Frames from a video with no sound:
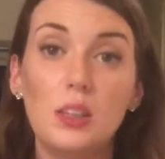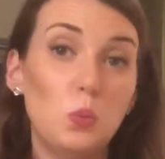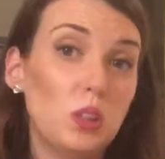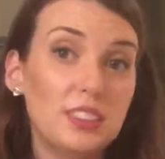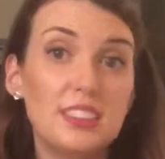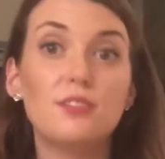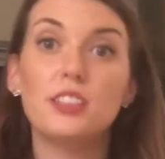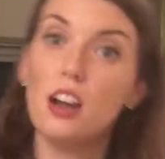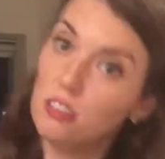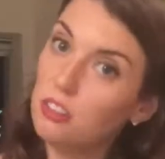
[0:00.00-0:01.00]
he wants
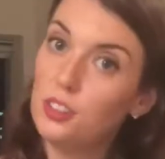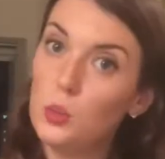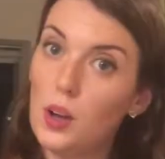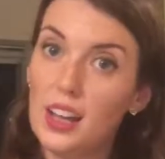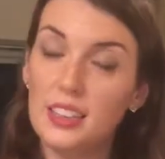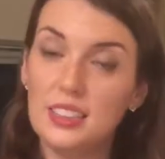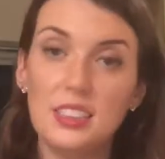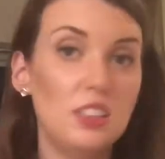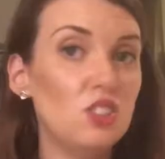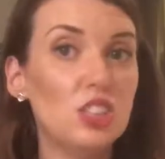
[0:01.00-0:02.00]
photography-wise,
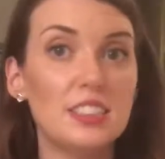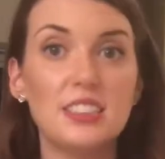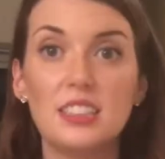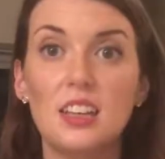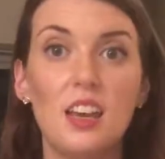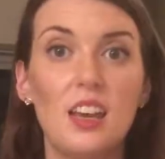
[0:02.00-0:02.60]
he just